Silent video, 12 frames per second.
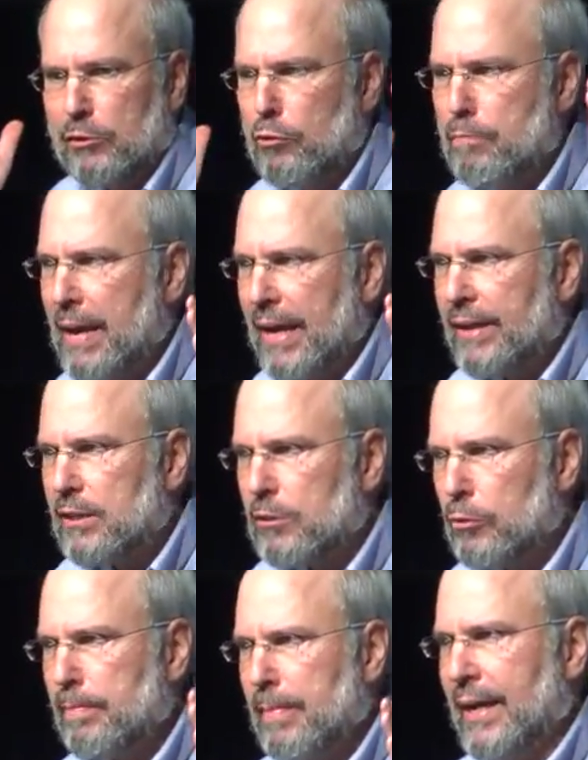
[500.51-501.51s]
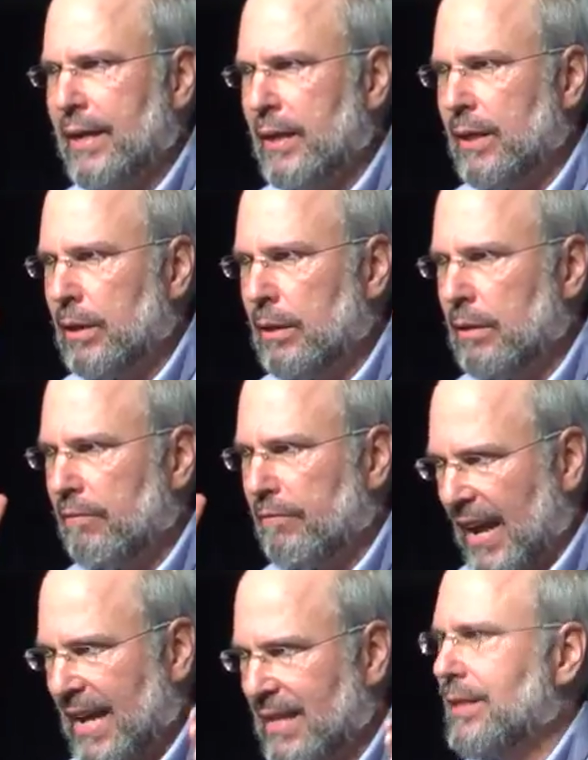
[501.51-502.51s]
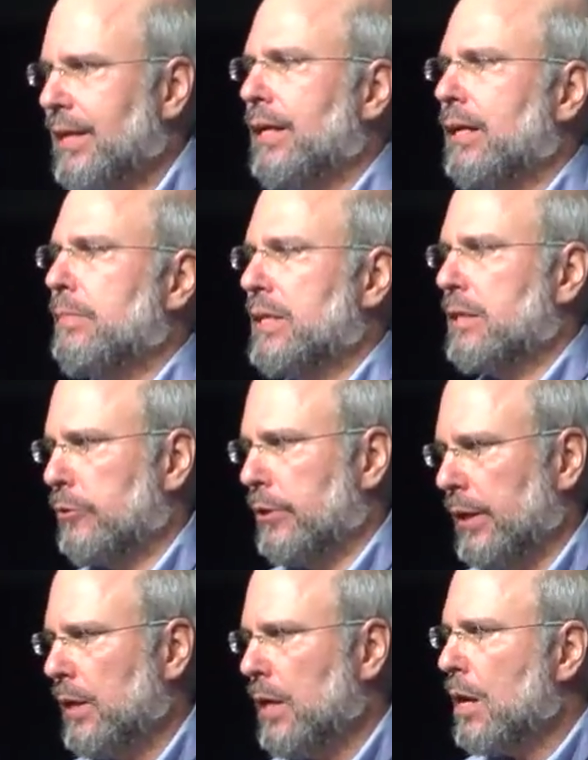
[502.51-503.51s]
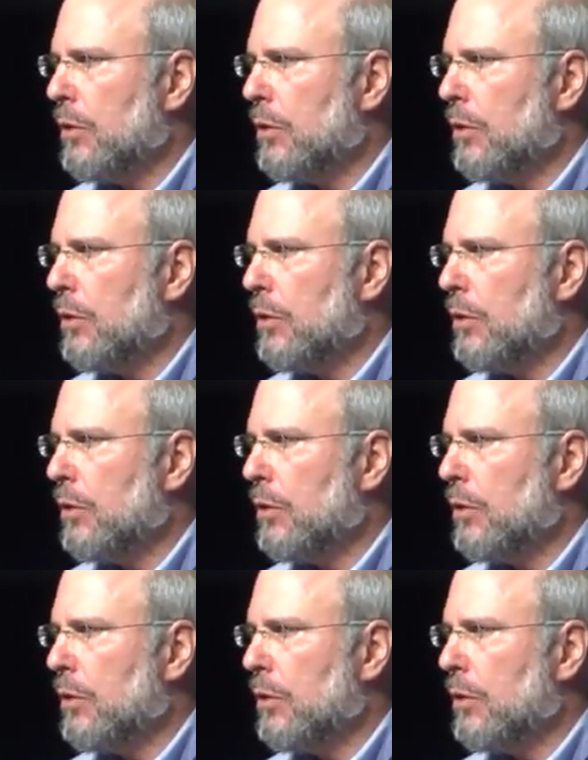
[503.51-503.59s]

a tremendous remaining fascinating mystery,